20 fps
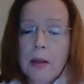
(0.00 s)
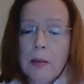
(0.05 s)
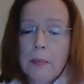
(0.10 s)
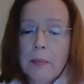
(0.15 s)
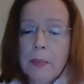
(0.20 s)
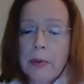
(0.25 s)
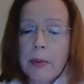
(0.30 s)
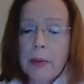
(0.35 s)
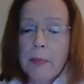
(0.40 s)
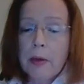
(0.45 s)

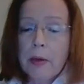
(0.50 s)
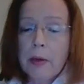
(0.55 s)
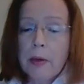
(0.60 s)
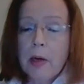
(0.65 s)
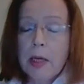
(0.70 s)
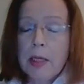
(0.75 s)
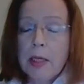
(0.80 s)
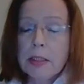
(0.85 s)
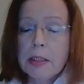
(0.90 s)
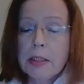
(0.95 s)

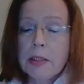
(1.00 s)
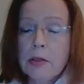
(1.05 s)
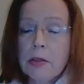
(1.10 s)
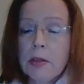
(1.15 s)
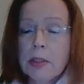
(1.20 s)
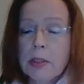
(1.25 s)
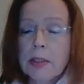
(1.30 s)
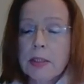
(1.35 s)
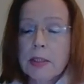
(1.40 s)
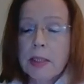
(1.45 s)

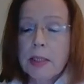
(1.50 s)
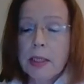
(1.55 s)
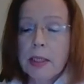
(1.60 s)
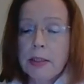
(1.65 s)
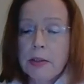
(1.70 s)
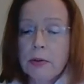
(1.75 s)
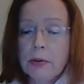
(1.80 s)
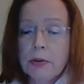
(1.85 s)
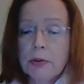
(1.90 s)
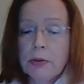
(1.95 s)
preparation and
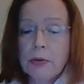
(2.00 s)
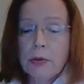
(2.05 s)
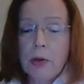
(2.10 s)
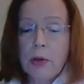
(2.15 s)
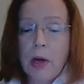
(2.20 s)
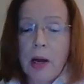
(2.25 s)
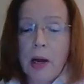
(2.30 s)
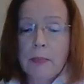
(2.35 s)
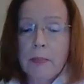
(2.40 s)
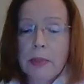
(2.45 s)
scheduled to
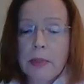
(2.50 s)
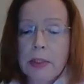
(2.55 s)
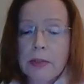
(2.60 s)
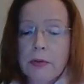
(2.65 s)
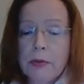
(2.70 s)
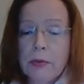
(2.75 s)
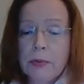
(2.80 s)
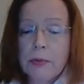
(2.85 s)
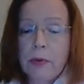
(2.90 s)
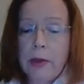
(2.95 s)
come
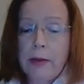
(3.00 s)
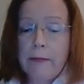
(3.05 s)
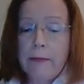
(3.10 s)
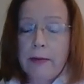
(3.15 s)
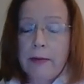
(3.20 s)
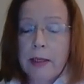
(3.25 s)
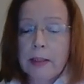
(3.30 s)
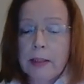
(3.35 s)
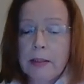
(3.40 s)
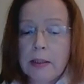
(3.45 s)
into
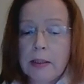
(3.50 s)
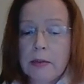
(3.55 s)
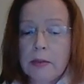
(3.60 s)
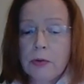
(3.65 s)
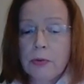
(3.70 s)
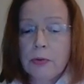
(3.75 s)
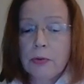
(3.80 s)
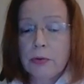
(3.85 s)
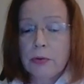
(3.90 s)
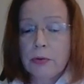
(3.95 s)
effect in
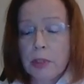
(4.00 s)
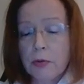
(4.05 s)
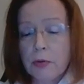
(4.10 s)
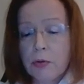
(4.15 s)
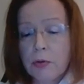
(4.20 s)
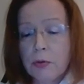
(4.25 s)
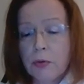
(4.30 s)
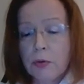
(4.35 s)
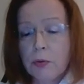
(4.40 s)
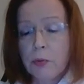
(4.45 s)

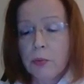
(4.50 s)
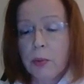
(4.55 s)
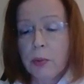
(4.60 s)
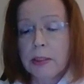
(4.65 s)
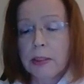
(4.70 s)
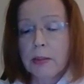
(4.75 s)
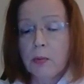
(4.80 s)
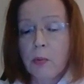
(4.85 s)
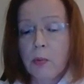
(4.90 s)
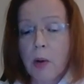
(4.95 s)

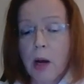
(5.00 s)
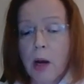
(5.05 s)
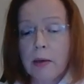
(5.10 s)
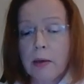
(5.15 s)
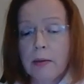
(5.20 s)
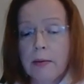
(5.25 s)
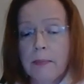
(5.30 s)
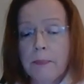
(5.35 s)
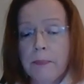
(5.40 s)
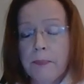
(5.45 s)

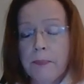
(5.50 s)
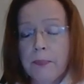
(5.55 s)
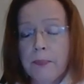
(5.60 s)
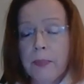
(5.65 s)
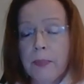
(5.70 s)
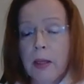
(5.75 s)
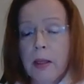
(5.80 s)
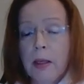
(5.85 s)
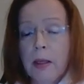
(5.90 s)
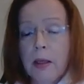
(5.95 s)
2021.
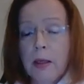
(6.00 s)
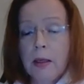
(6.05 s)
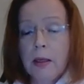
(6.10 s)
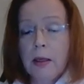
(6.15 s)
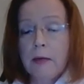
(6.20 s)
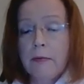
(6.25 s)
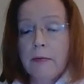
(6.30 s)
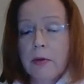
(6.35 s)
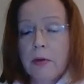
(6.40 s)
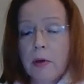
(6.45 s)

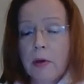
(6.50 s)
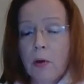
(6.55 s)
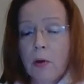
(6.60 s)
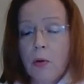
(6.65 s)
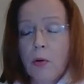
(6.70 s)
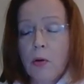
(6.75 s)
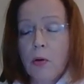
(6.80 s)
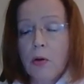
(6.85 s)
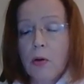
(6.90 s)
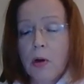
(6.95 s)
If the
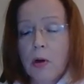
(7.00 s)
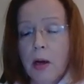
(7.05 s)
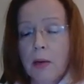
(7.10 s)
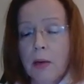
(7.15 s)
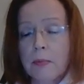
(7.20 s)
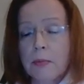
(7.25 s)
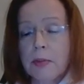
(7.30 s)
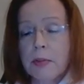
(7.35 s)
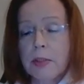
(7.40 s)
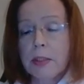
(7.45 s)
law
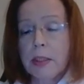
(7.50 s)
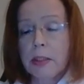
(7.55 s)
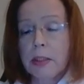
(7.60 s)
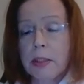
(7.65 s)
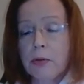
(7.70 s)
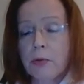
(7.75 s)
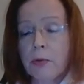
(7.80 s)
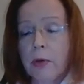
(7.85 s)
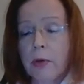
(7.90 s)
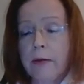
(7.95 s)
comes
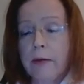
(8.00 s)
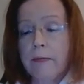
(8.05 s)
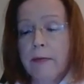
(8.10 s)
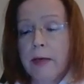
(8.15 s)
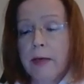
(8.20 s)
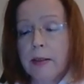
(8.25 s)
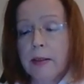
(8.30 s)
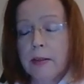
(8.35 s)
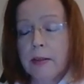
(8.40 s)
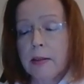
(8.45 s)
into
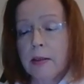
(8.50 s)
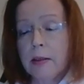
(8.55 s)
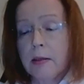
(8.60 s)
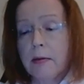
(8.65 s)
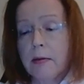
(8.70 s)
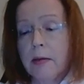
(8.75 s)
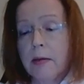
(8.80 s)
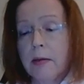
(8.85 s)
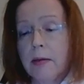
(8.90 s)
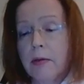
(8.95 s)
effect,
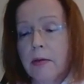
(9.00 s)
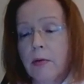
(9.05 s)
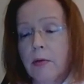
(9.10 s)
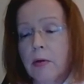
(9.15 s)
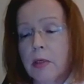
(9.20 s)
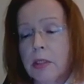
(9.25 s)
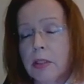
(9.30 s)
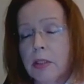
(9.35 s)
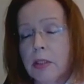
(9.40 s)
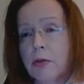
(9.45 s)
then the
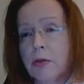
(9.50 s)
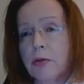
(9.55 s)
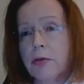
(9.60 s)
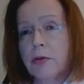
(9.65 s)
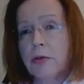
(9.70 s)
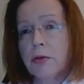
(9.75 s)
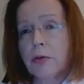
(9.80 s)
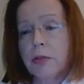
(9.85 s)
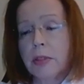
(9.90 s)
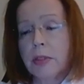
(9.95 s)

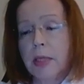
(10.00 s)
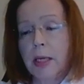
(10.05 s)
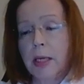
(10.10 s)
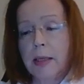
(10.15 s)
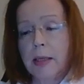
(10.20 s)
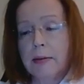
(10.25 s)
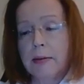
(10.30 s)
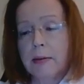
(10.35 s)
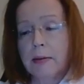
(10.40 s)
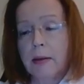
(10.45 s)
researchers'
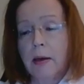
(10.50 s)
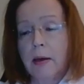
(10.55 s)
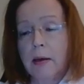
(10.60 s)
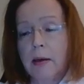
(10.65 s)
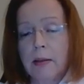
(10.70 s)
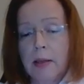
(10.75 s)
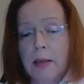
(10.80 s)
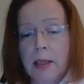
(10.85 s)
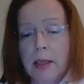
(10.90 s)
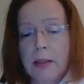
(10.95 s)

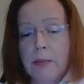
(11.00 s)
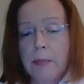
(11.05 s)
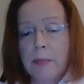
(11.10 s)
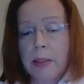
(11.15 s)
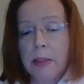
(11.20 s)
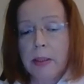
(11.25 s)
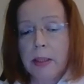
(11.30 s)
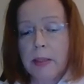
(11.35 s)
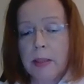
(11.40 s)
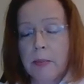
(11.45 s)
data can
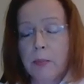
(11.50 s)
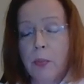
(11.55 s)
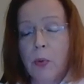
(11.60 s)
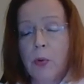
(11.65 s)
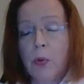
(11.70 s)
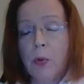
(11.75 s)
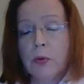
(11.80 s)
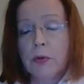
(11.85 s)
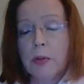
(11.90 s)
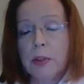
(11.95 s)
be
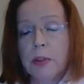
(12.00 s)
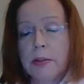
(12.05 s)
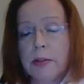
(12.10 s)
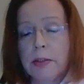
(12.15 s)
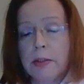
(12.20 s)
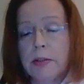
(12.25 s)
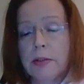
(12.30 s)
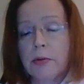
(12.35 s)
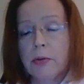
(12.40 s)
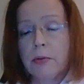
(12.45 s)
imported
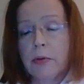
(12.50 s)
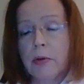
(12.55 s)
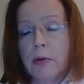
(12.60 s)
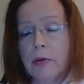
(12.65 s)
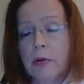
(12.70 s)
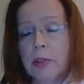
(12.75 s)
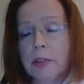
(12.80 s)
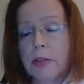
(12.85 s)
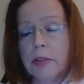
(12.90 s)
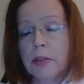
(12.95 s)
into
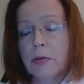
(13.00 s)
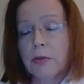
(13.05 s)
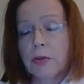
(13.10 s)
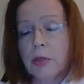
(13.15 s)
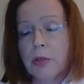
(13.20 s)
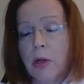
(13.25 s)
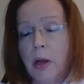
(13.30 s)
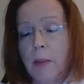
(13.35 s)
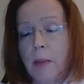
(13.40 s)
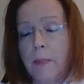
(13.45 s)
the
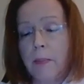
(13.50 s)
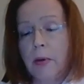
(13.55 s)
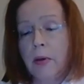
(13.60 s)
Research Hub